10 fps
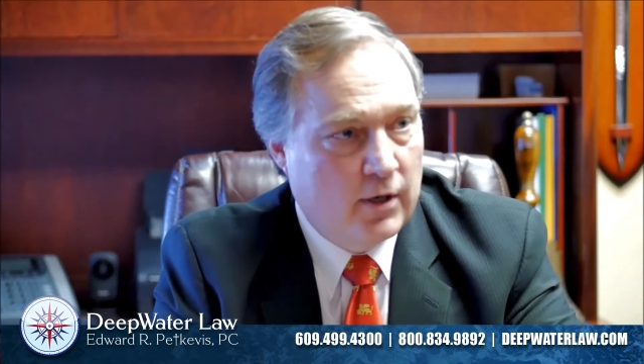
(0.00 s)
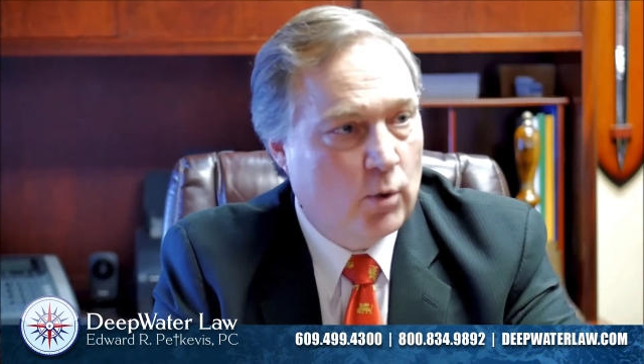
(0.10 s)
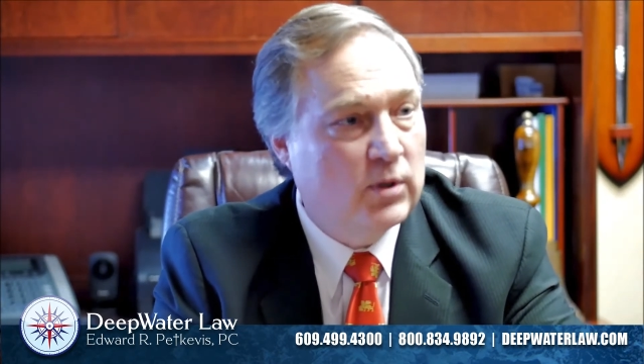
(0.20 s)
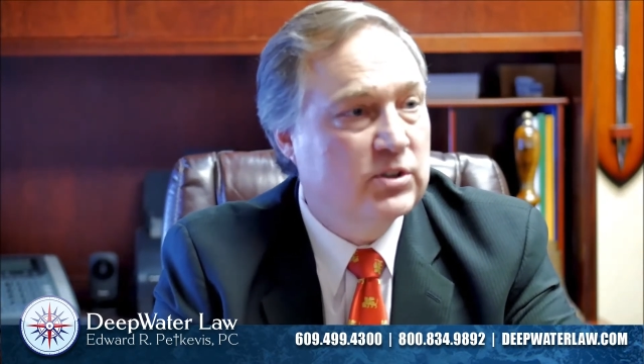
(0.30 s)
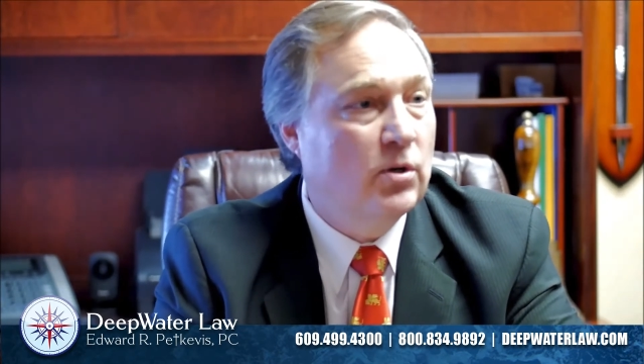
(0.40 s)
under
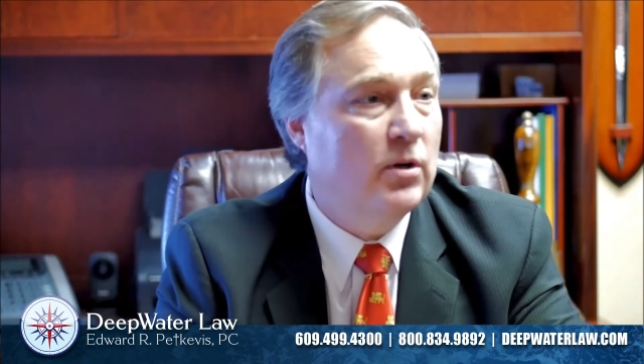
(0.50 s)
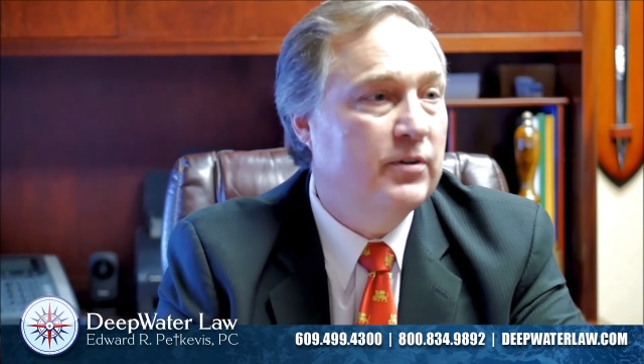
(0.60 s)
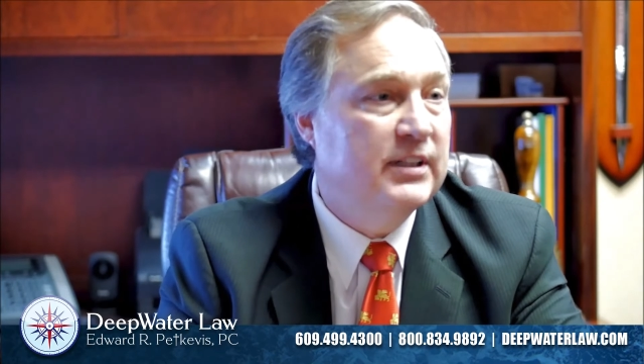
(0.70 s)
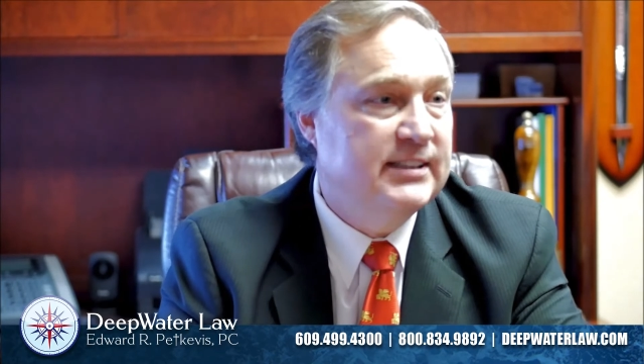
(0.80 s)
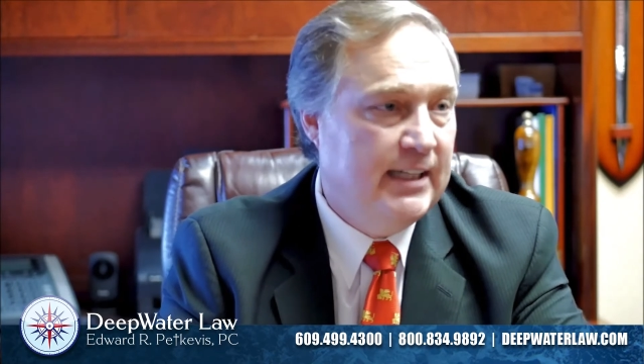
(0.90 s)
what's
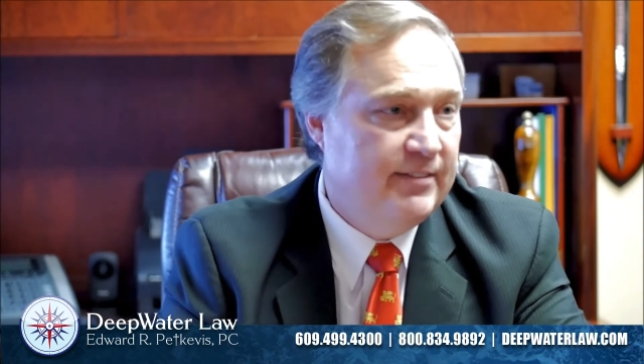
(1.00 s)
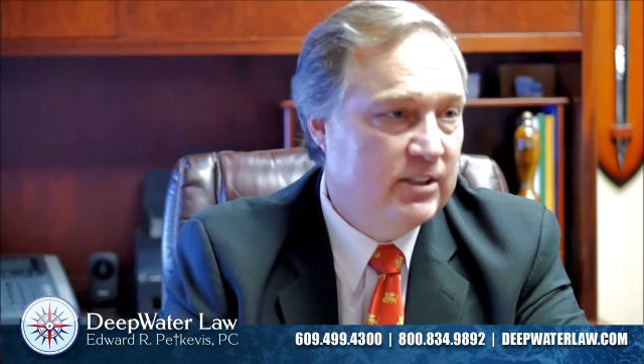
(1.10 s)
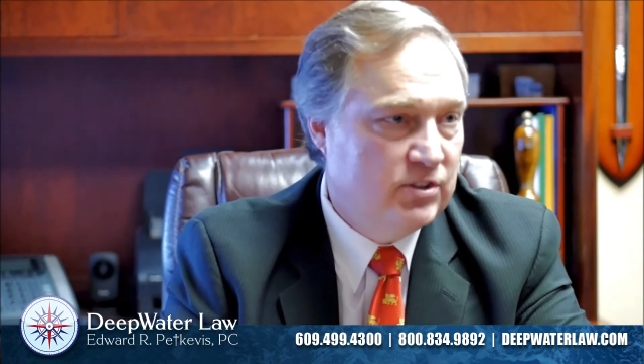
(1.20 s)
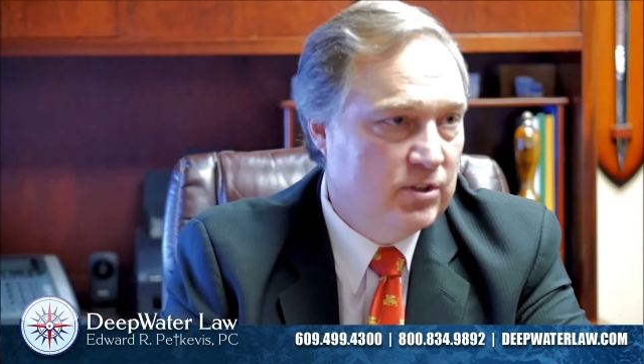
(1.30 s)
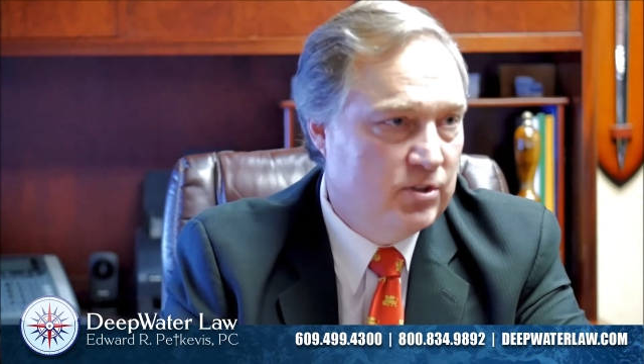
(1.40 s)
called the
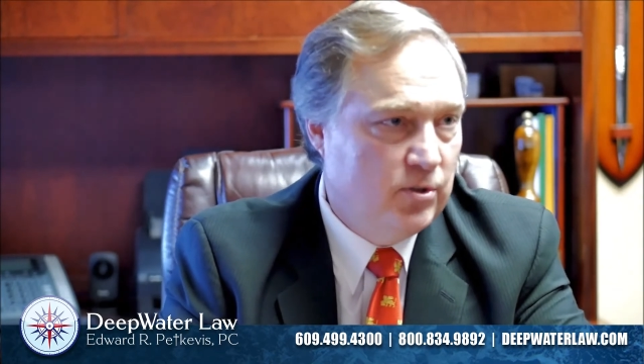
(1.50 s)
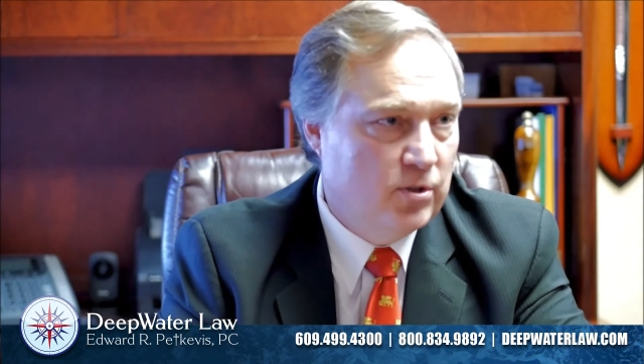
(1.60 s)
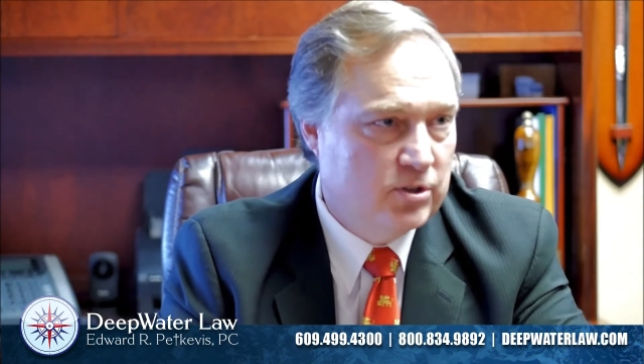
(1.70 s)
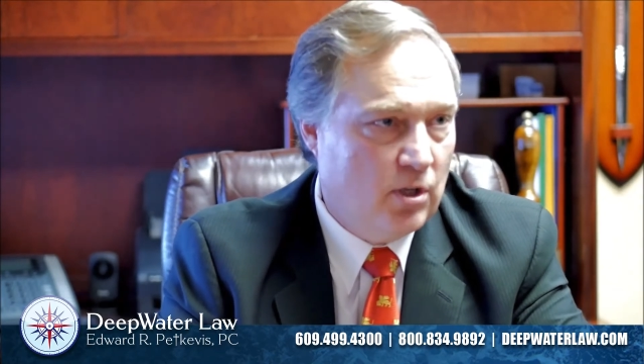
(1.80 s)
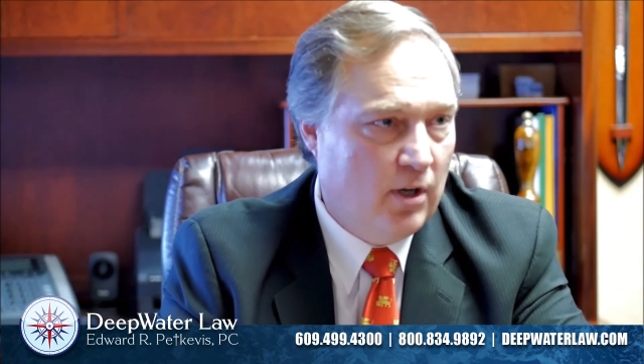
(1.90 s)
Savings to
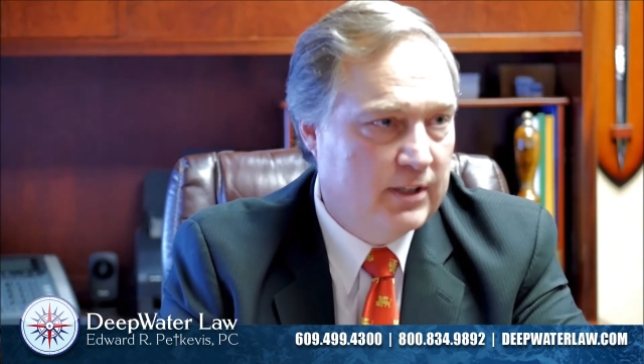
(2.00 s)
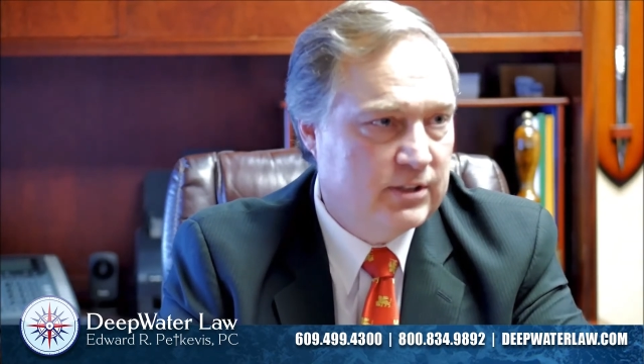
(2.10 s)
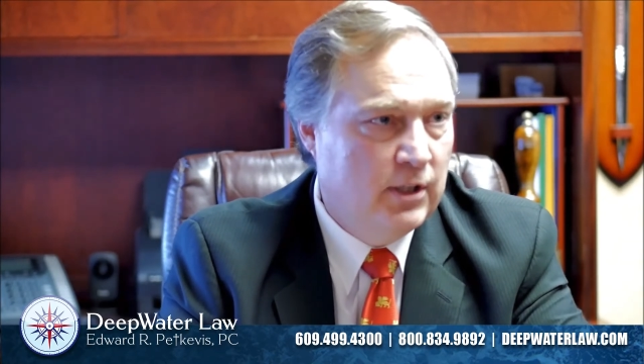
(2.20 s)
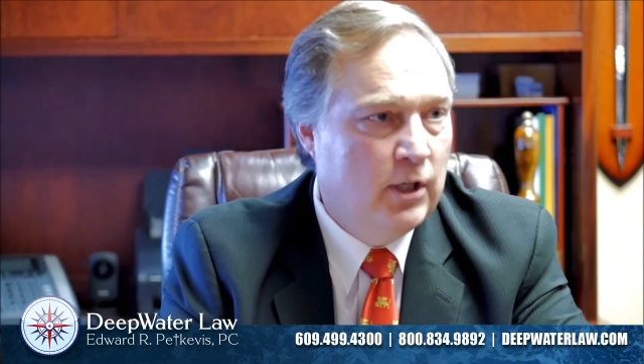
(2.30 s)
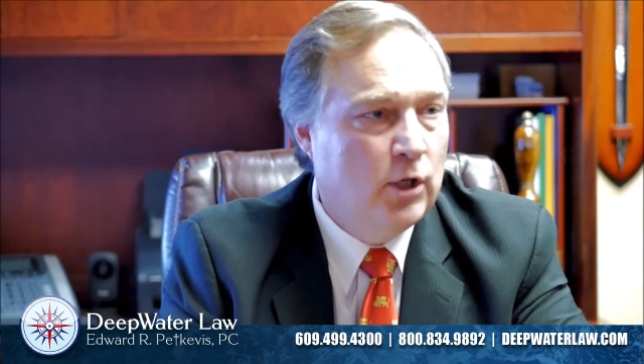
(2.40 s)
Suitors Clause,